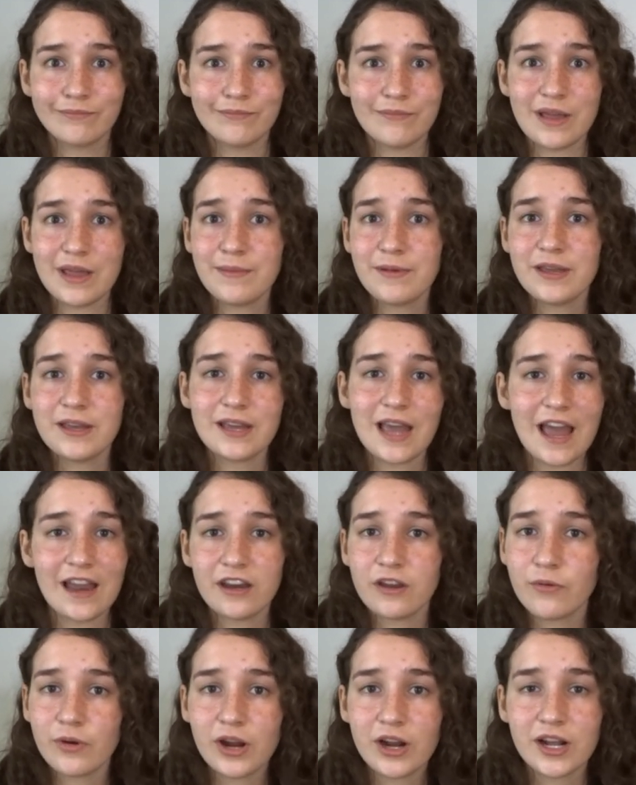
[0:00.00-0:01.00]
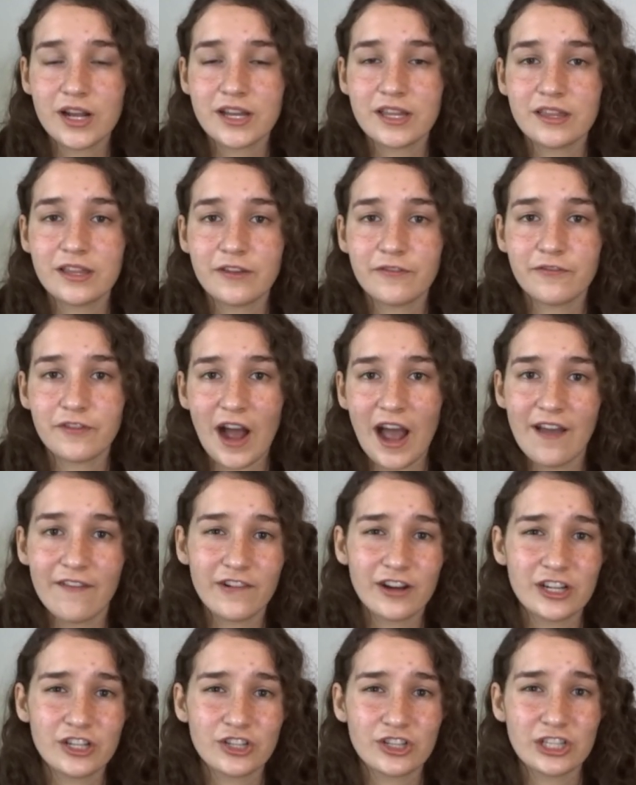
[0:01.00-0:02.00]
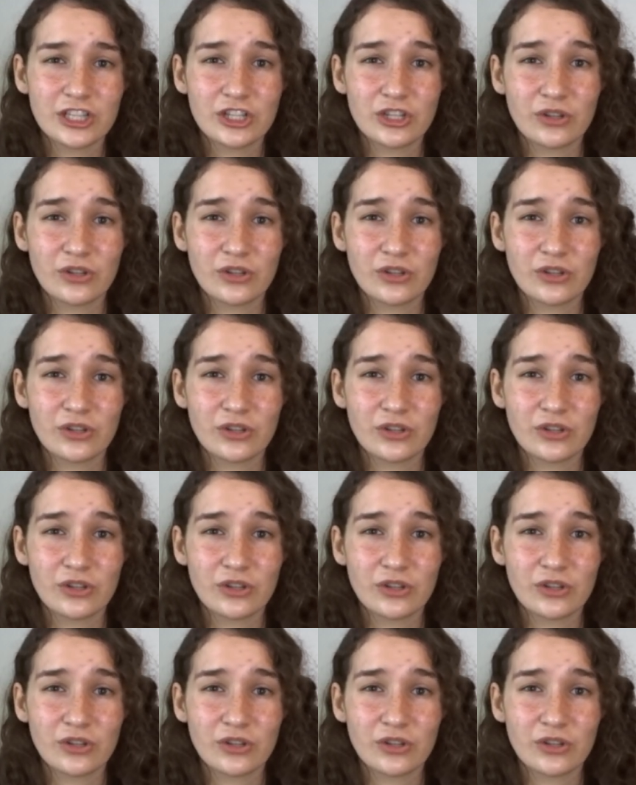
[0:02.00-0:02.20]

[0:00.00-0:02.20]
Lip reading: maybe anywhere in the $500